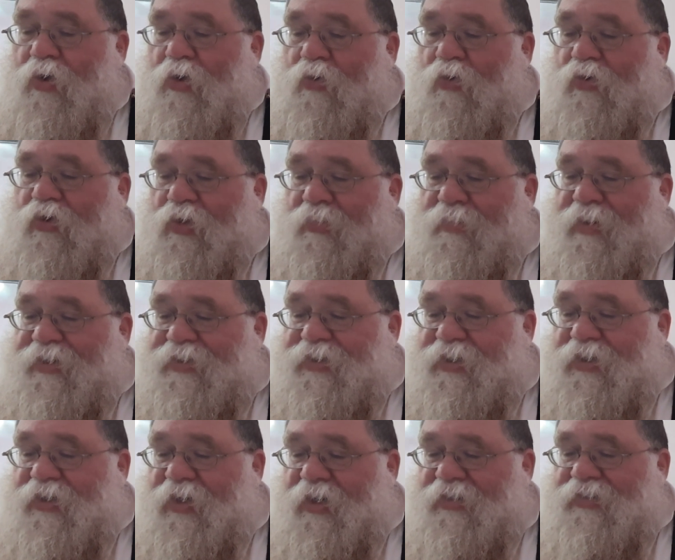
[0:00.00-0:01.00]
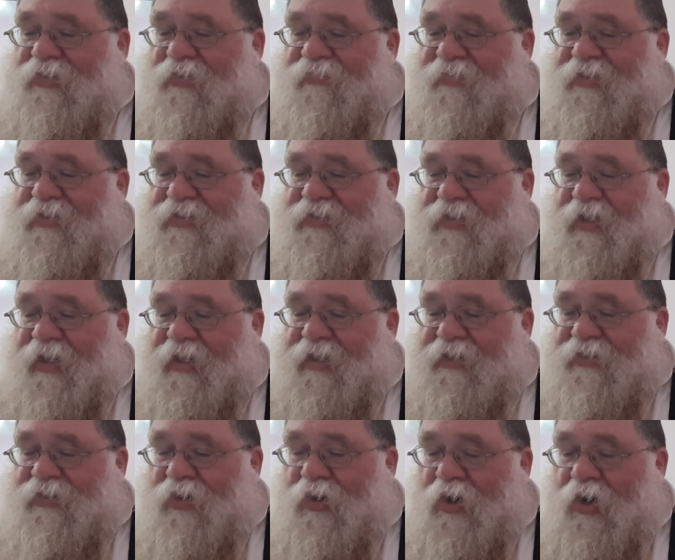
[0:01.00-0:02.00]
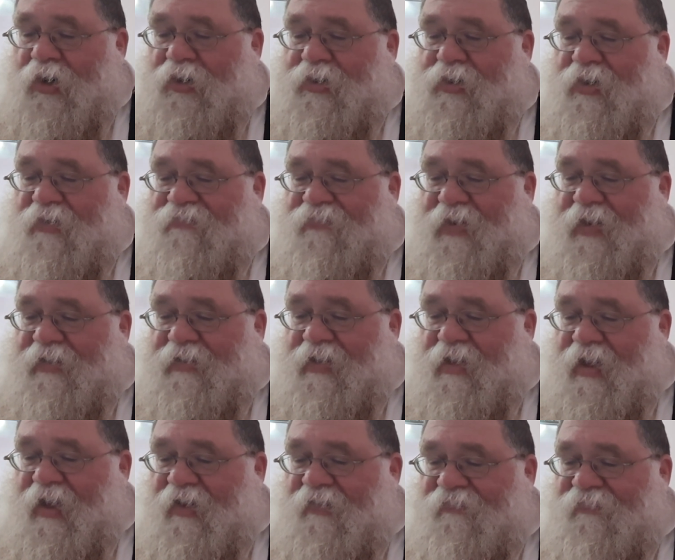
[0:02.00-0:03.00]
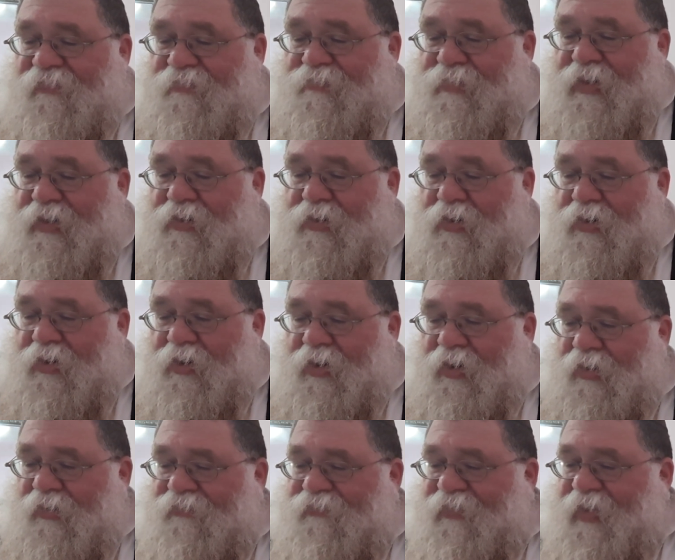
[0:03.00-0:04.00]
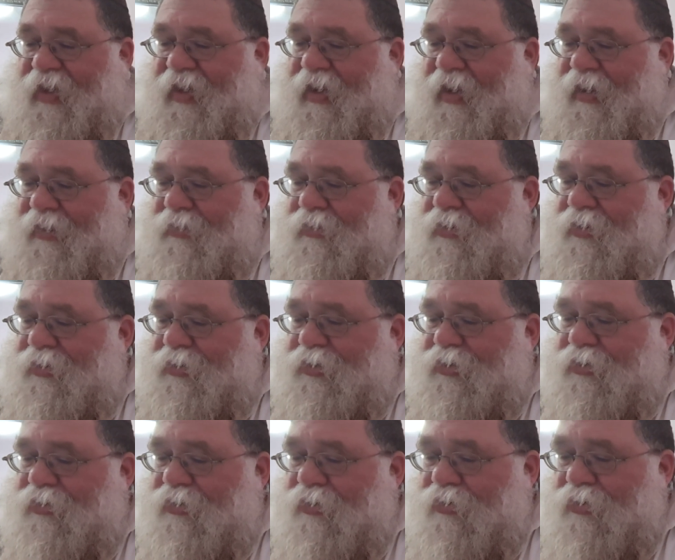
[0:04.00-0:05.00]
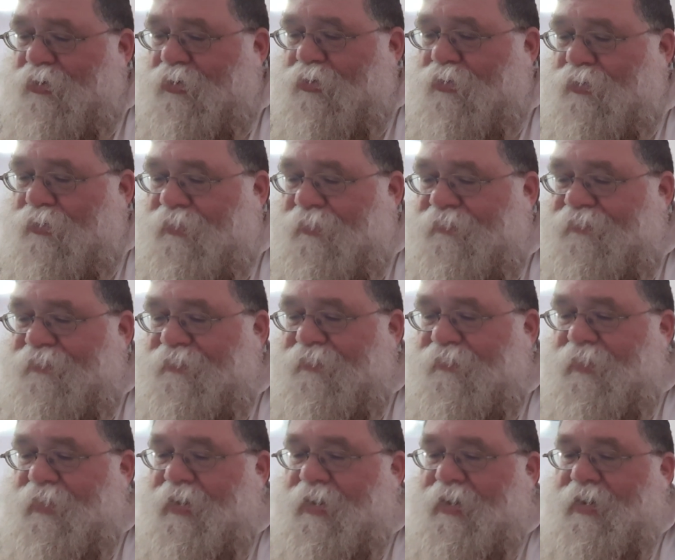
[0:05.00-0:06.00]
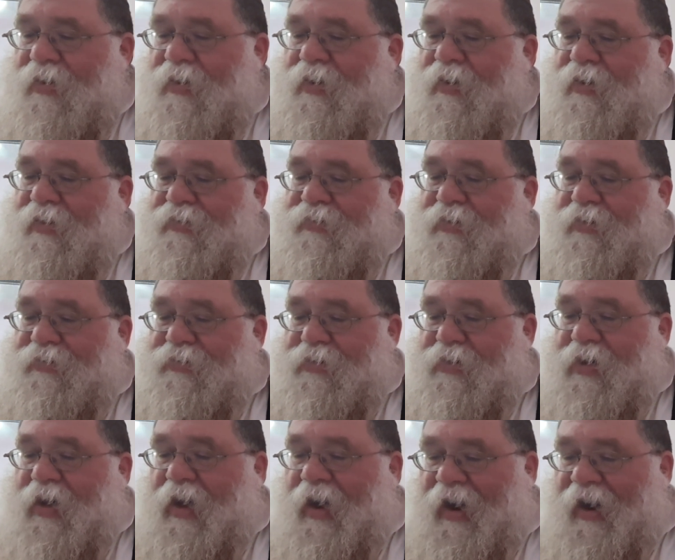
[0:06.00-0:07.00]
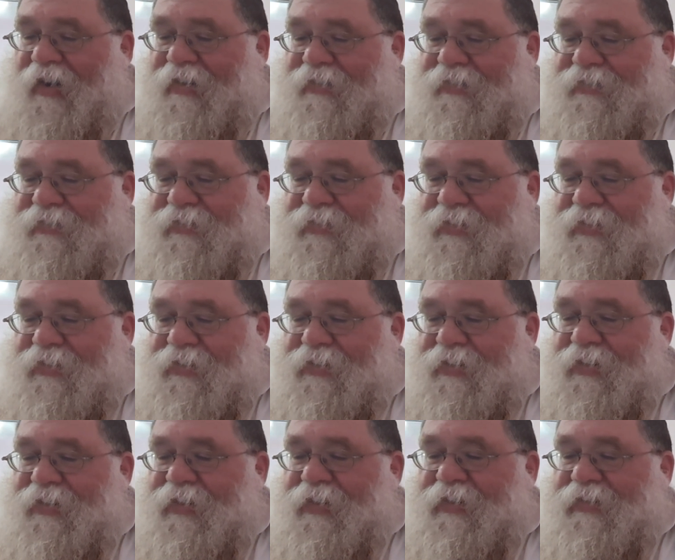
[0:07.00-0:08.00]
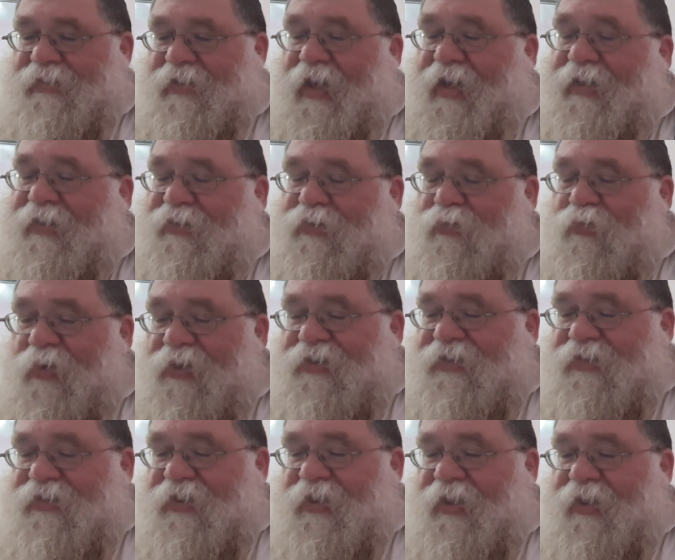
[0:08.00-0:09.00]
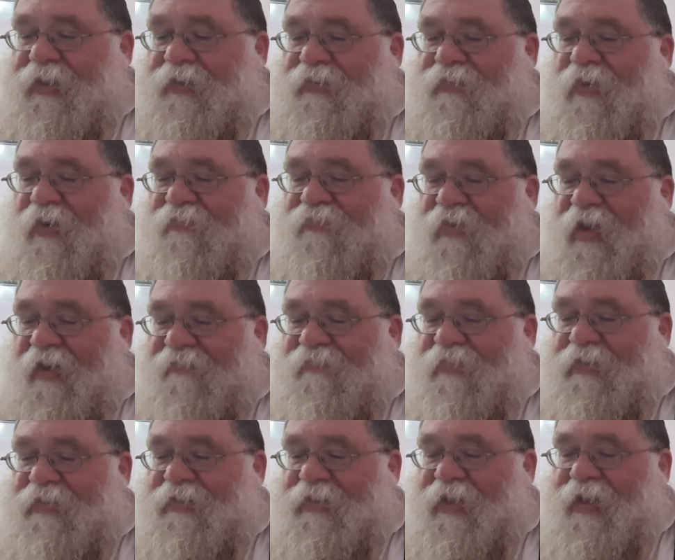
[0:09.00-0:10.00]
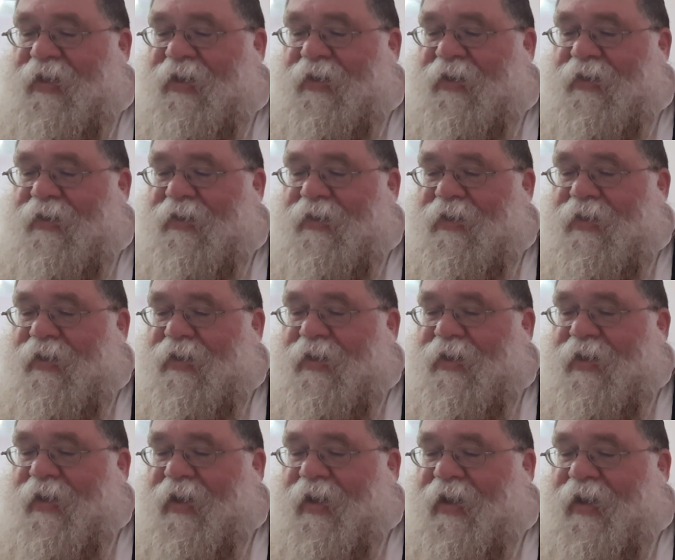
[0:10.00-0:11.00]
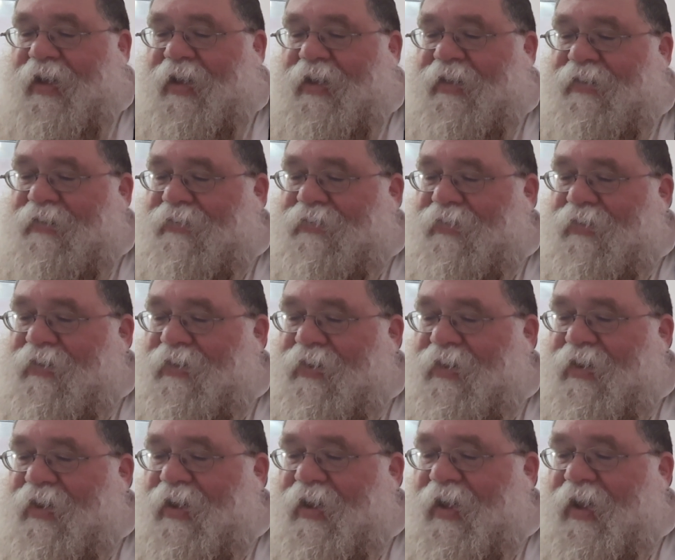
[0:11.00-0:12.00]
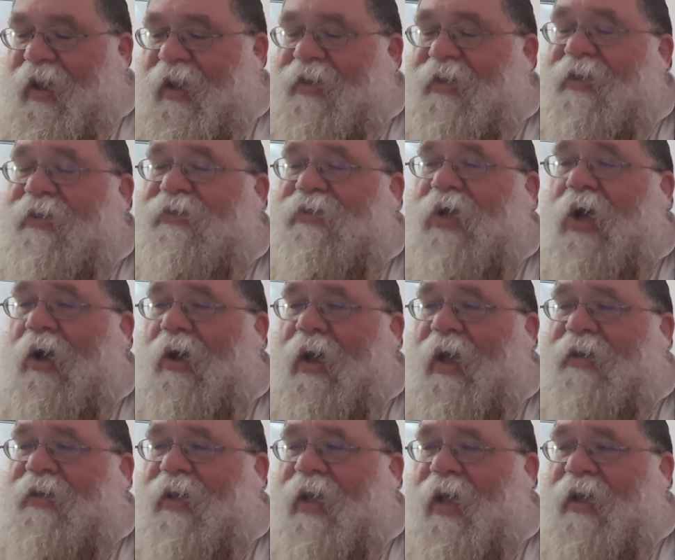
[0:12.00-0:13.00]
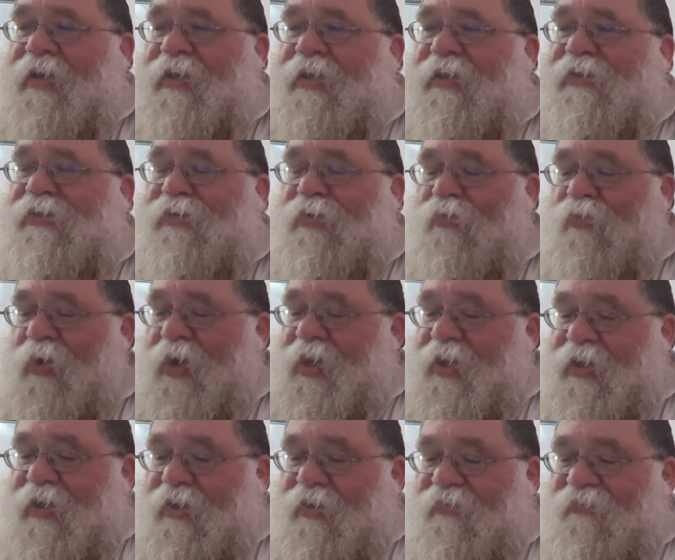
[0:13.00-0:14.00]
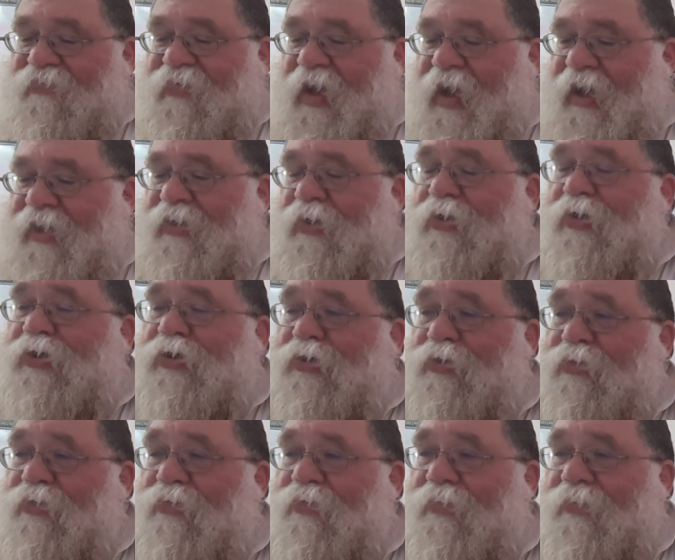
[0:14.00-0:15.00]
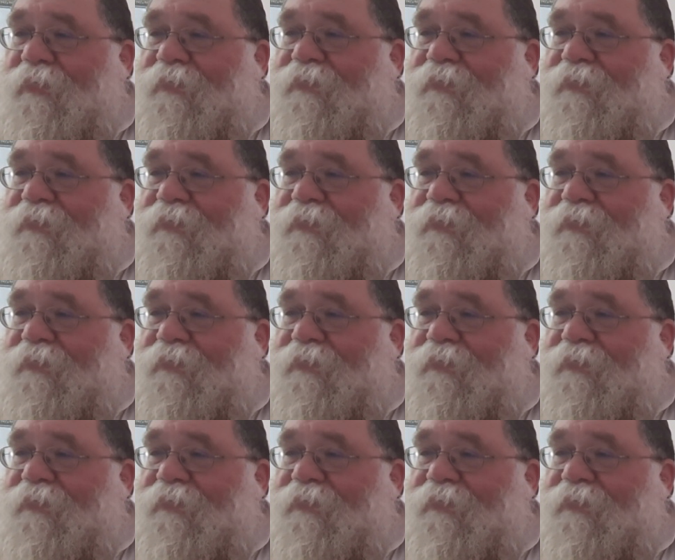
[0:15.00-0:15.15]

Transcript: Ukamesh Kosovo says, Okev Halev Mikoil Ve'enosh Hu. the heart is like twisted of everything, and and he's and, and he's weak. Ve'enoishu.